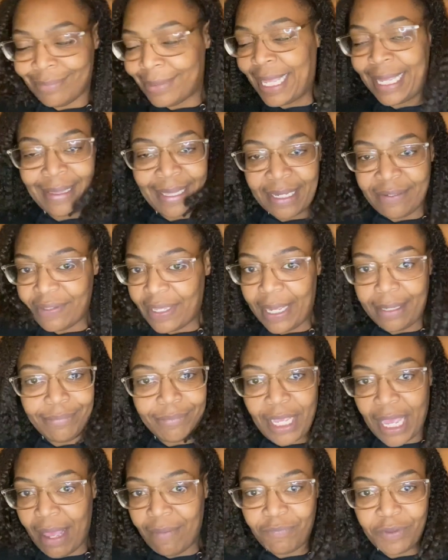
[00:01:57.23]
they say,
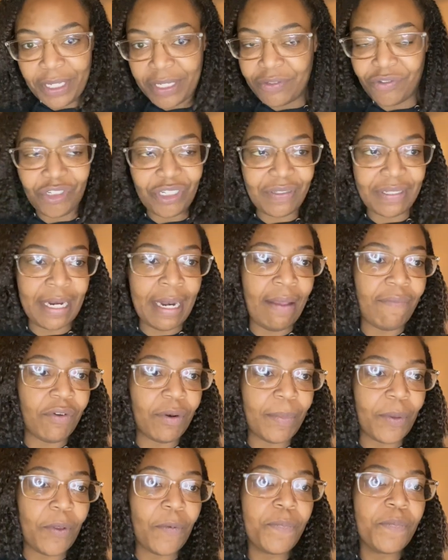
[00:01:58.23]
conflict is just
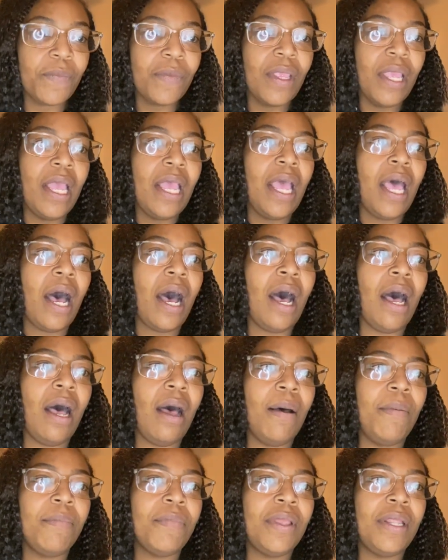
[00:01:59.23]
inevitable.
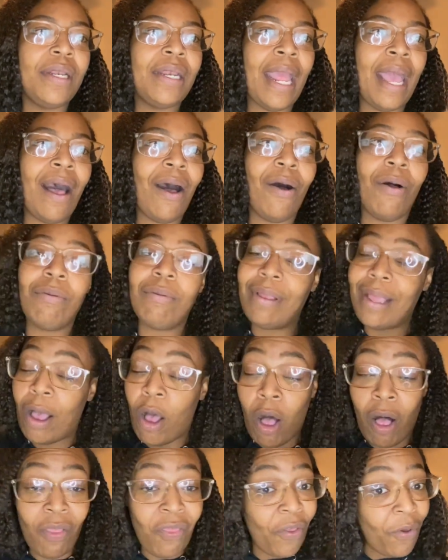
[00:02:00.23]
Now,
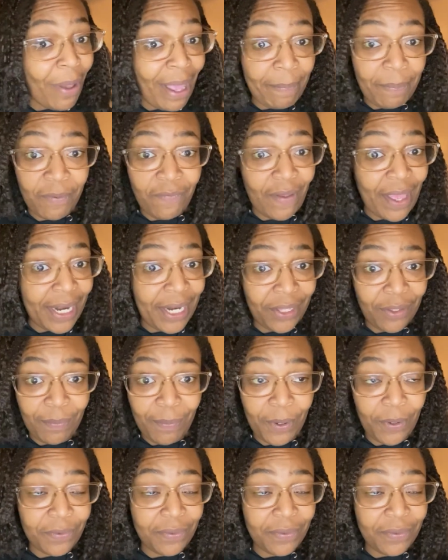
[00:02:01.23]
although I provided you both